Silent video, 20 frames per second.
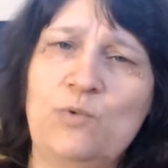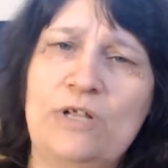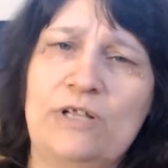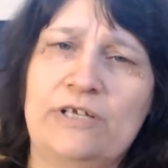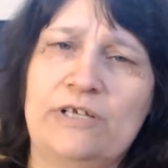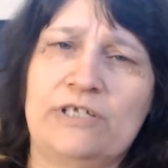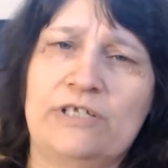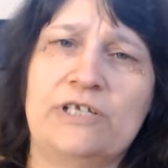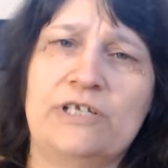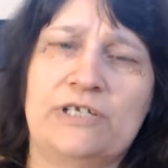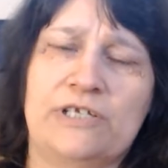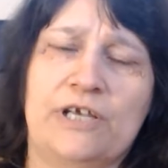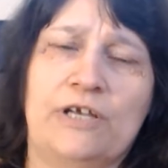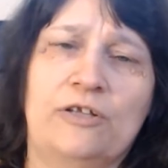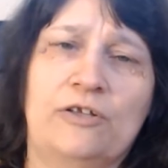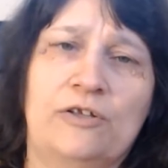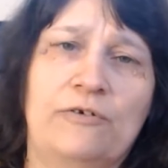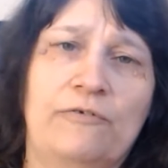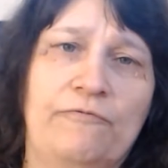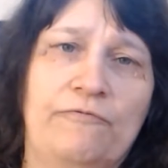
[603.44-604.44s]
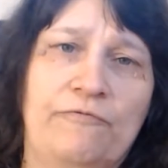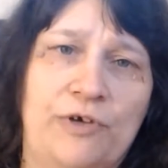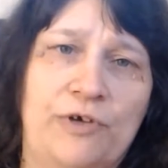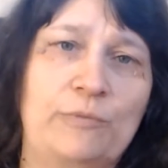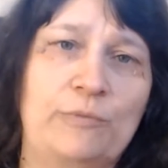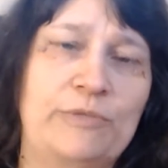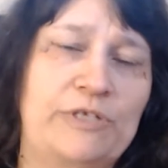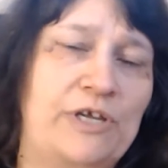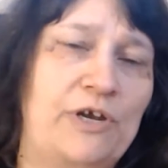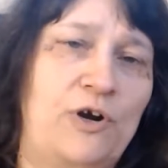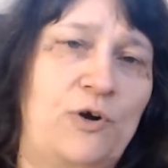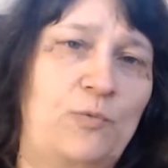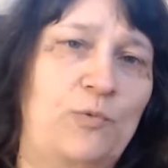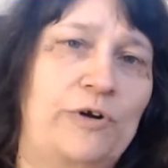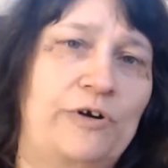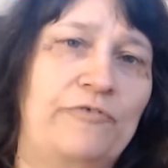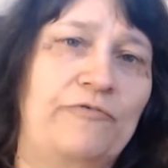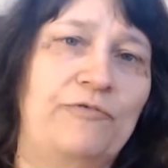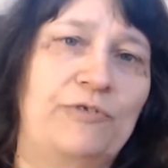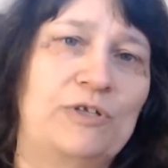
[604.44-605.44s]
as the standalone films. They are
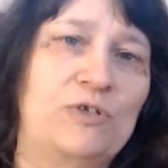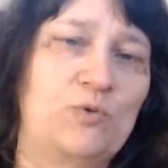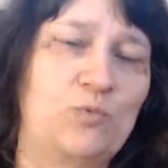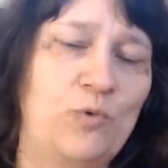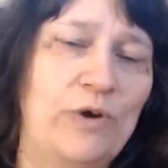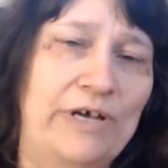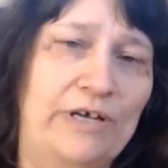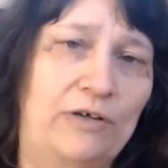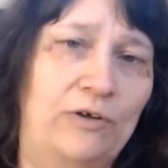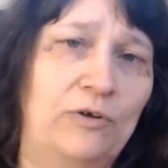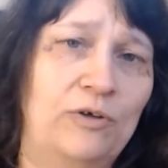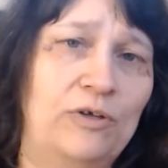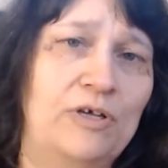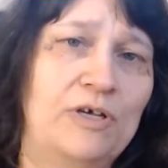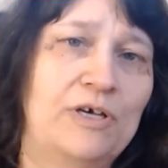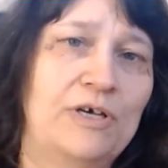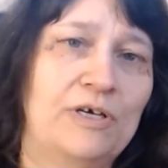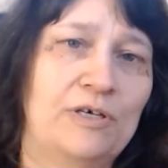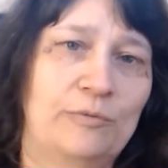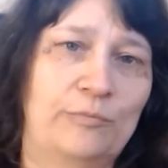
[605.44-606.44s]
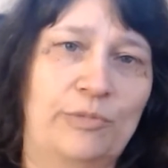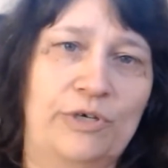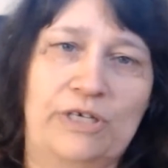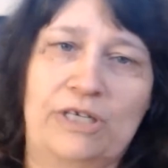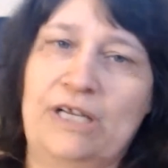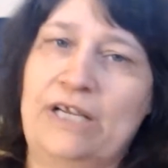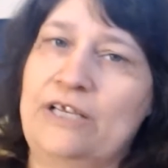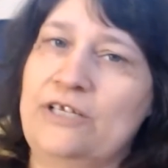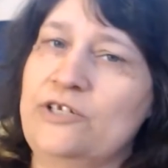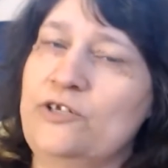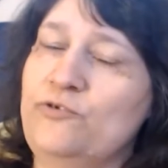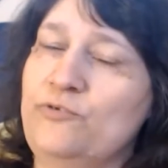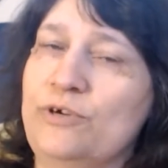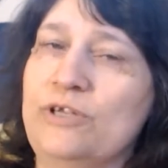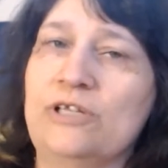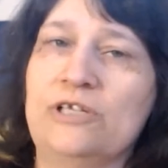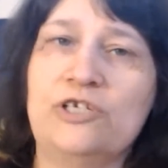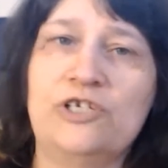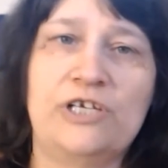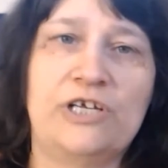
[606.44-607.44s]
wonderful as well, but as a
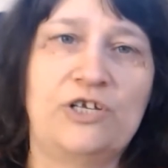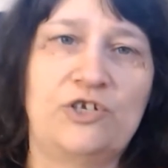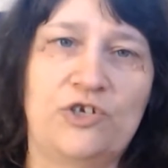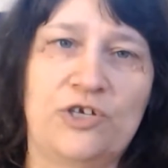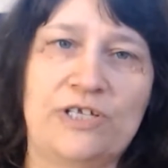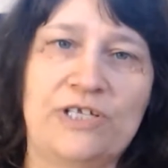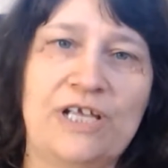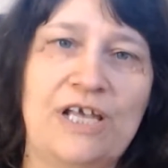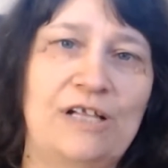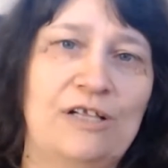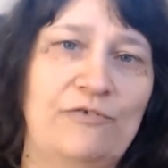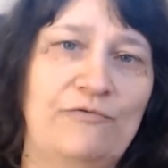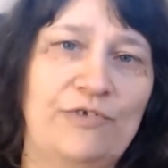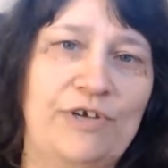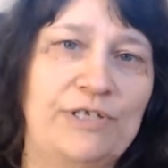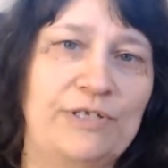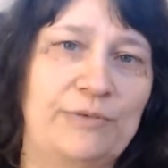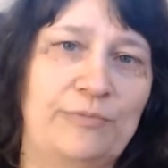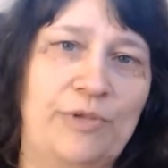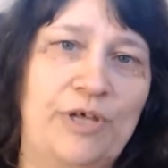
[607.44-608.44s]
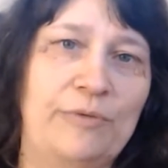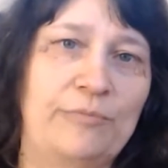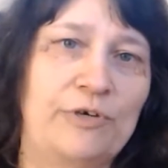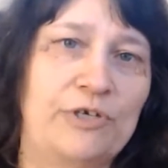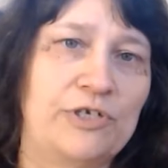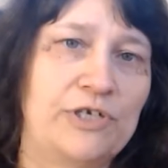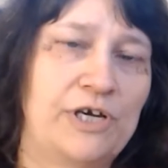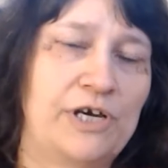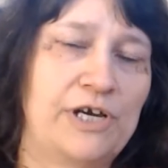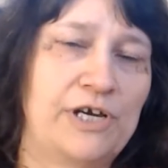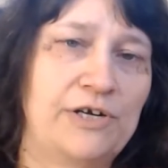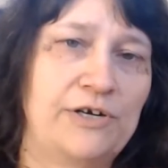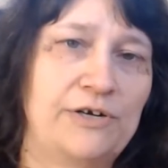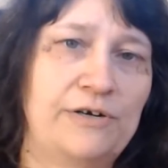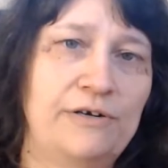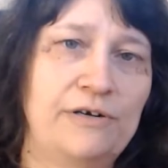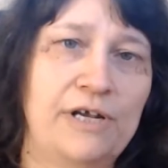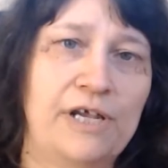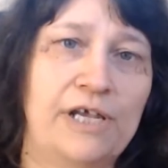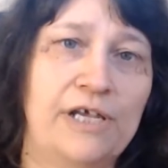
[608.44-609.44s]
trilogy, it just elevates them that much
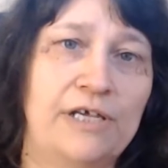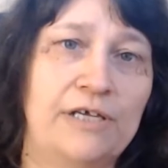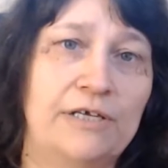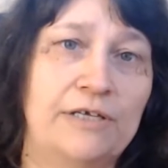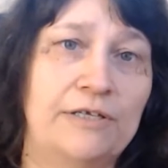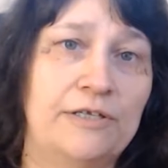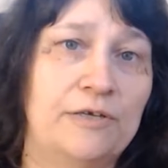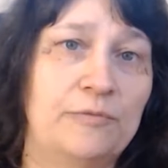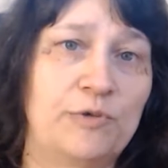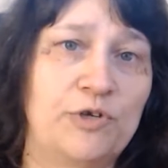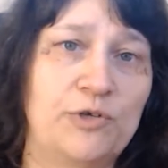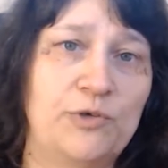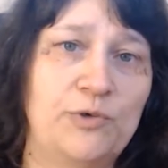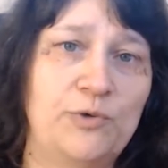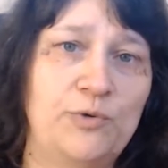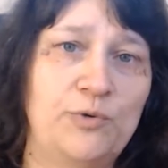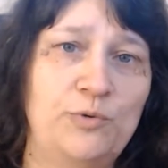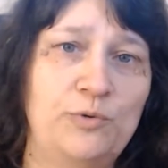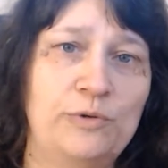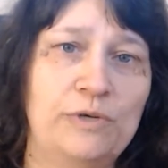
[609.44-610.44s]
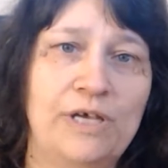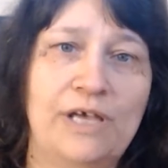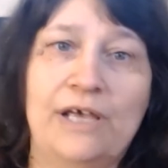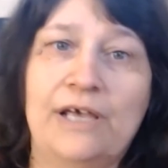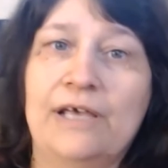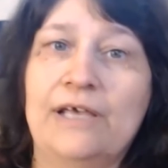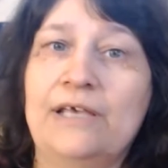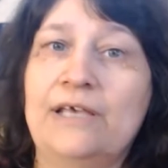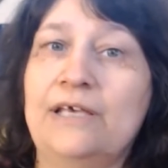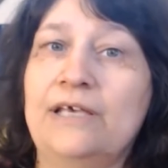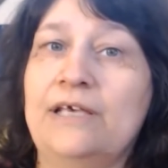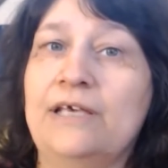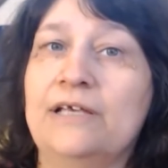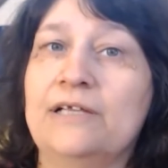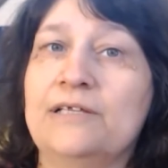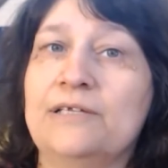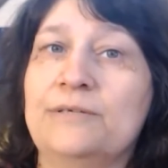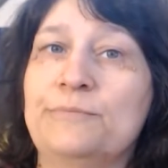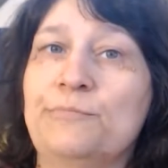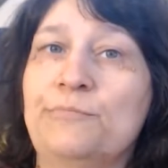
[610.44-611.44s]
higher. And number 2
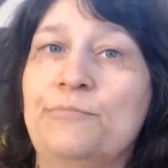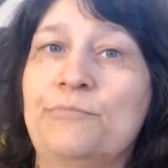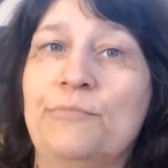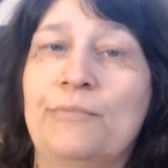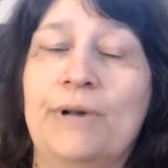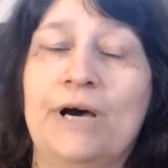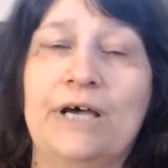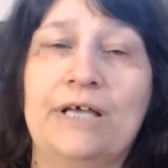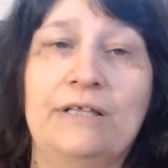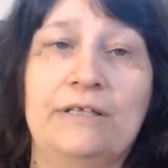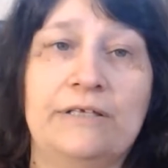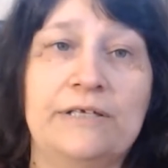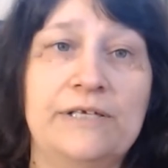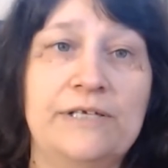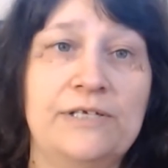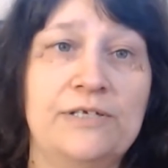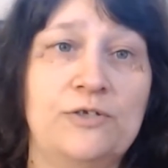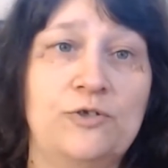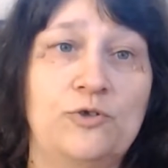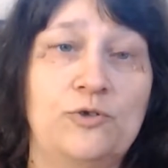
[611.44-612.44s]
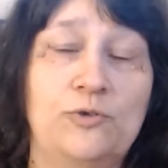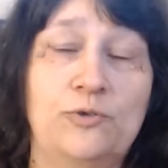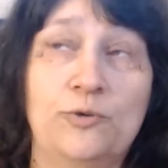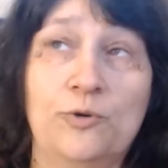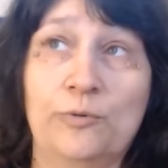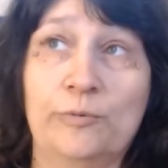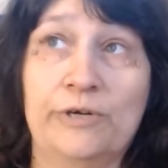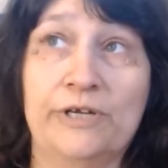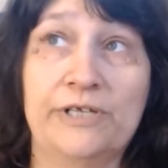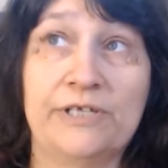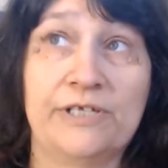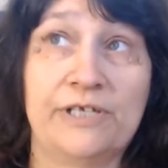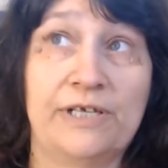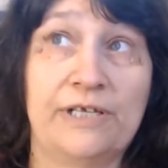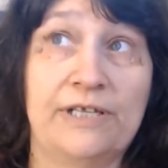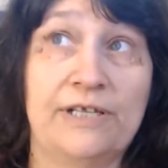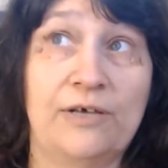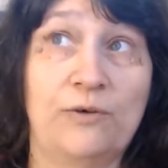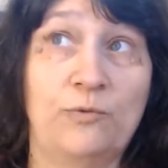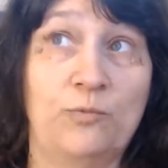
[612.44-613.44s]
It's my list. Nobody
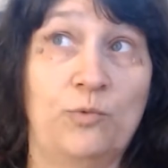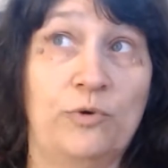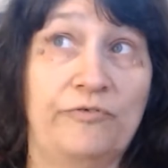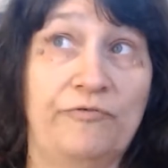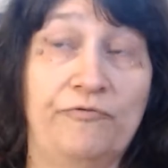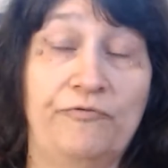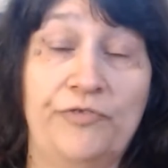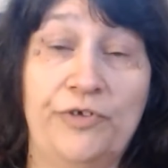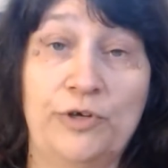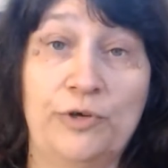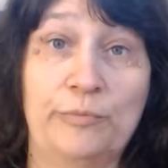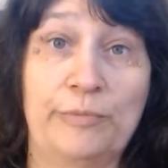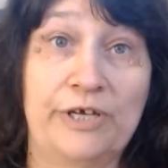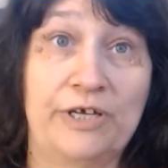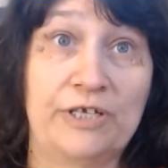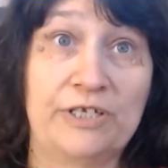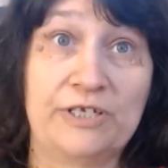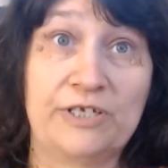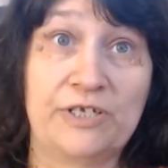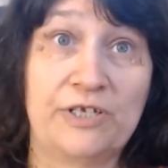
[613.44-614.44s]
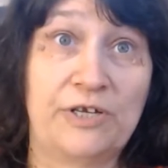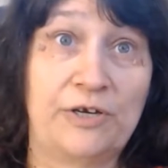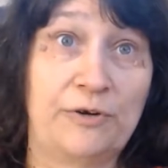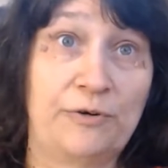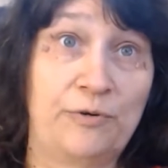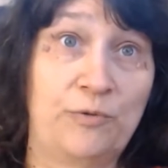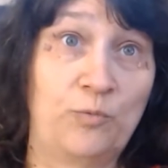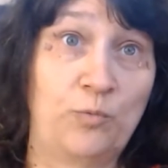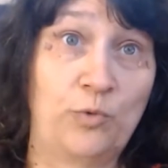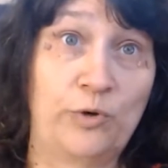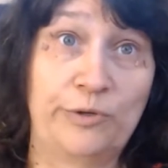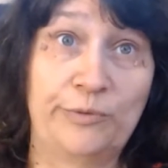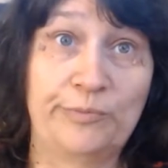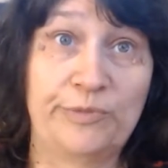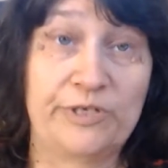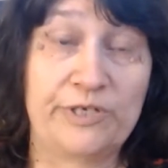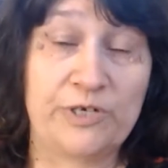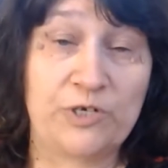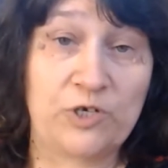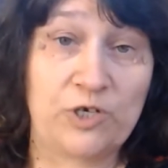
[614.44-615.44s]
said that one film had to sit here in one
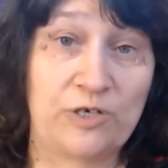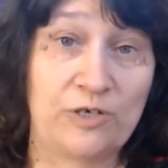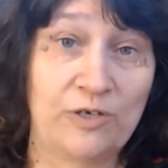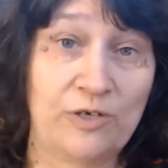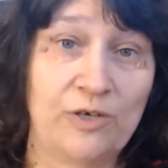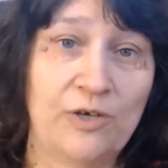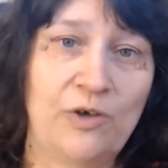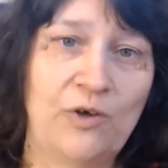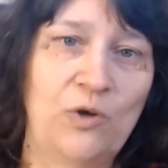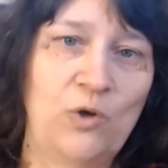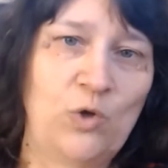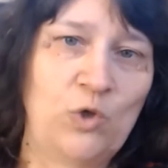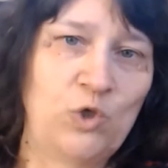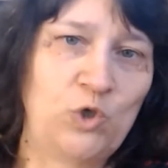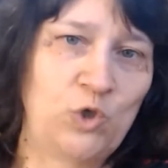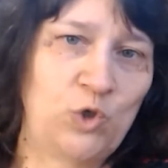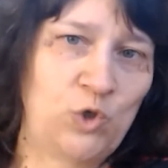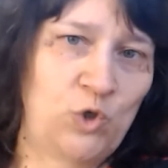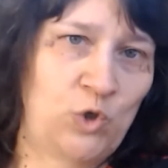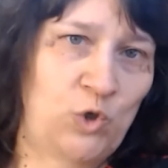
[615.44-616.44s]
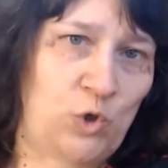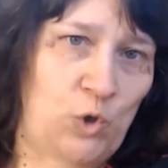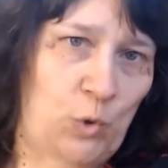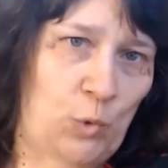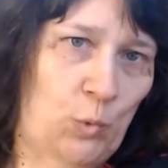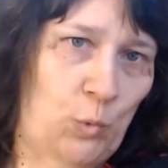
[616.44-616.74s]
position. So,